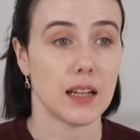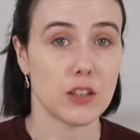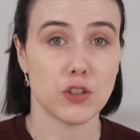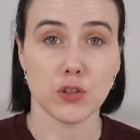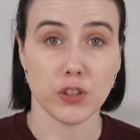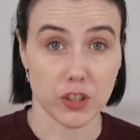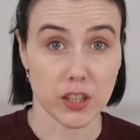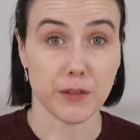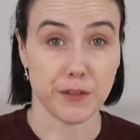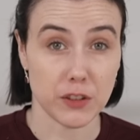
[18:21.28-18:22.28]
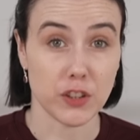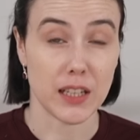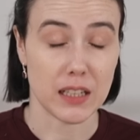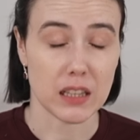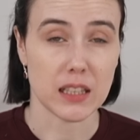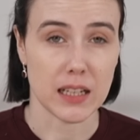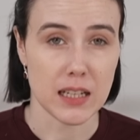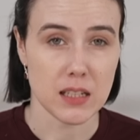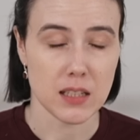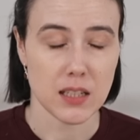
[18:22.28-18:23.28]
And sure, you're going to feel your inner
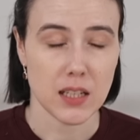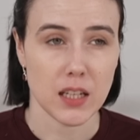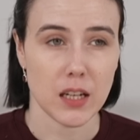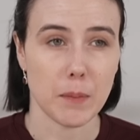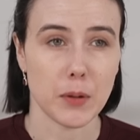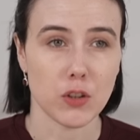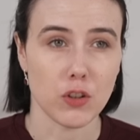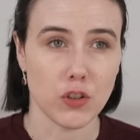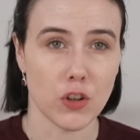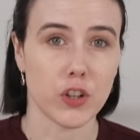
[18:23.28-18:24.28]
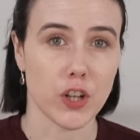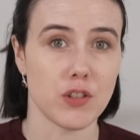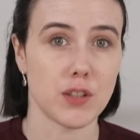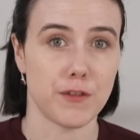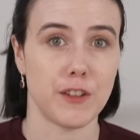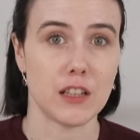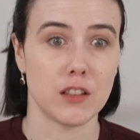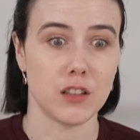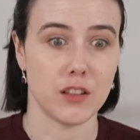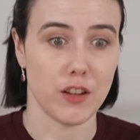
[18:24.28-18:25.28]
thighs, but you're not going to
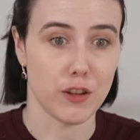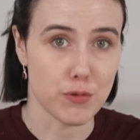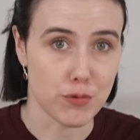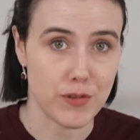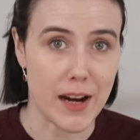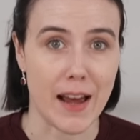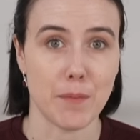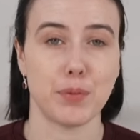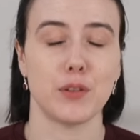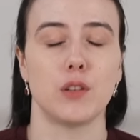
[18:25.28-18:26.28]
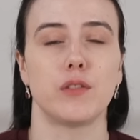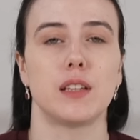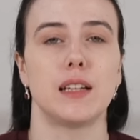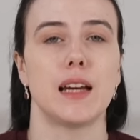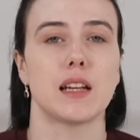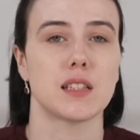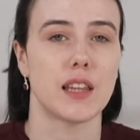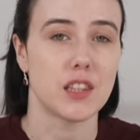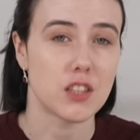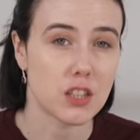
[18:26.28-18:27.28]
feel the wrap of the legs
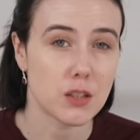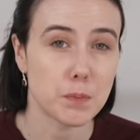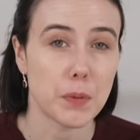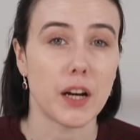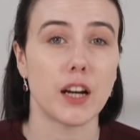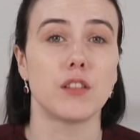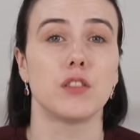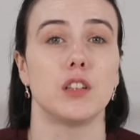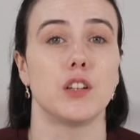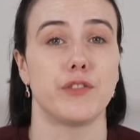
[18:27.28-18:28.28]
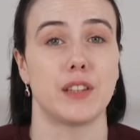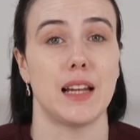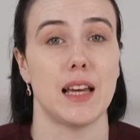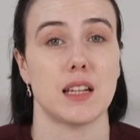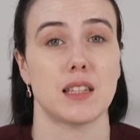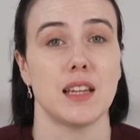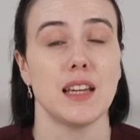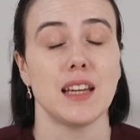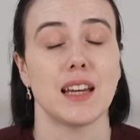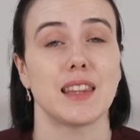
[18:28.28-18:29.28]
and the spiral of the legs.
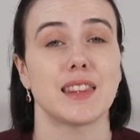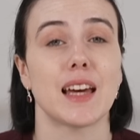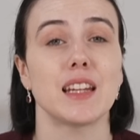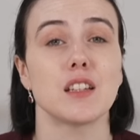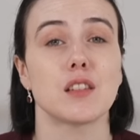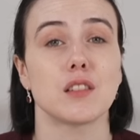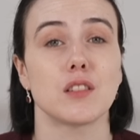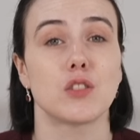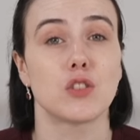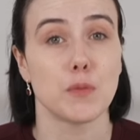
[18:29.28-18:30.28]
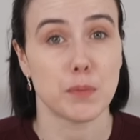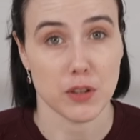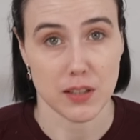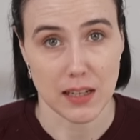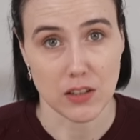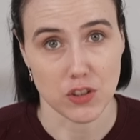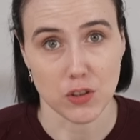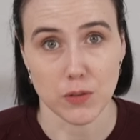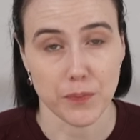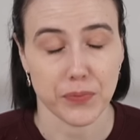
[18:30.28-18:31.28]
And that is super
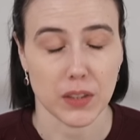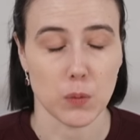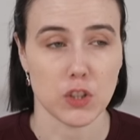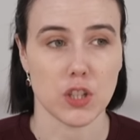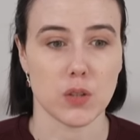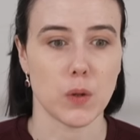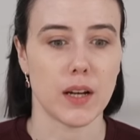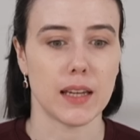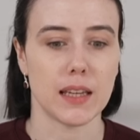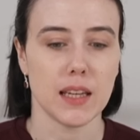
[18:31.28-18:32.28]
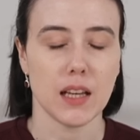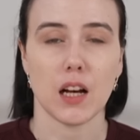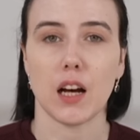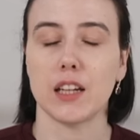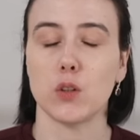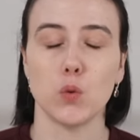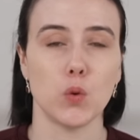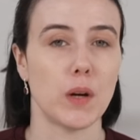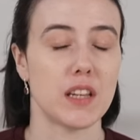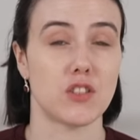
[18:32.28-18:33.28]
essential, which is why I
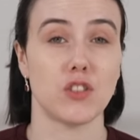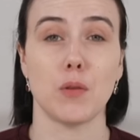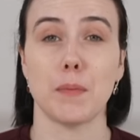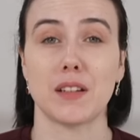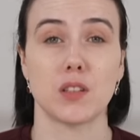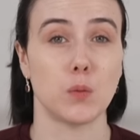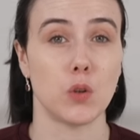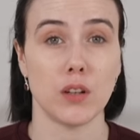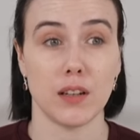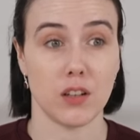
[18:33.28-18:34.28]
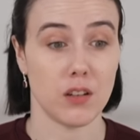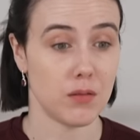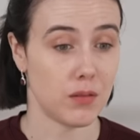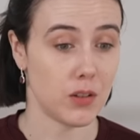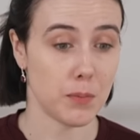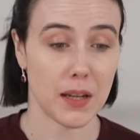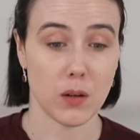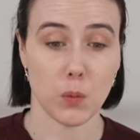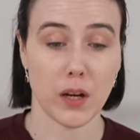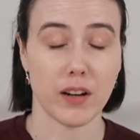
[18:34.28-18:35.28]
always, no matter what, and no
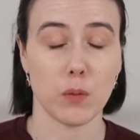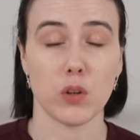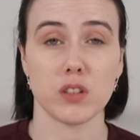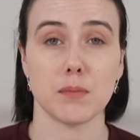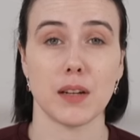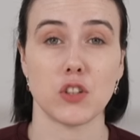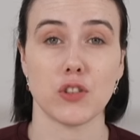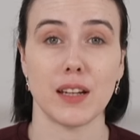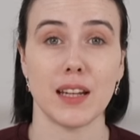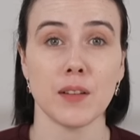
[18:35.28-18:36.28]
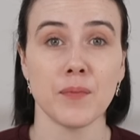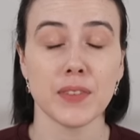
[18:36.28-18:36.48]
matter where I was in my training,